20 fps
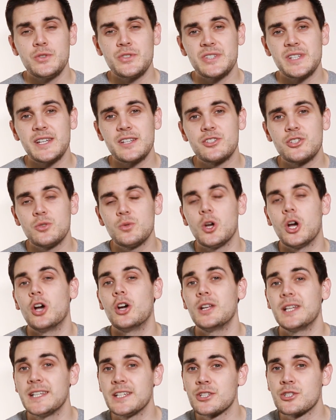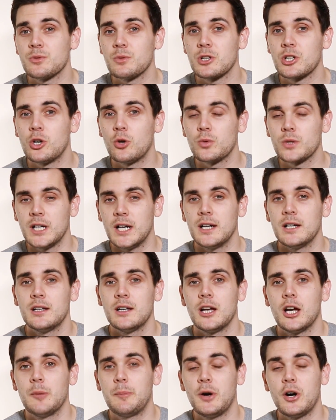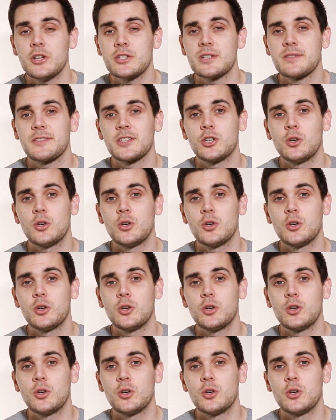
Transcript: you steer too early into a corner, a part of the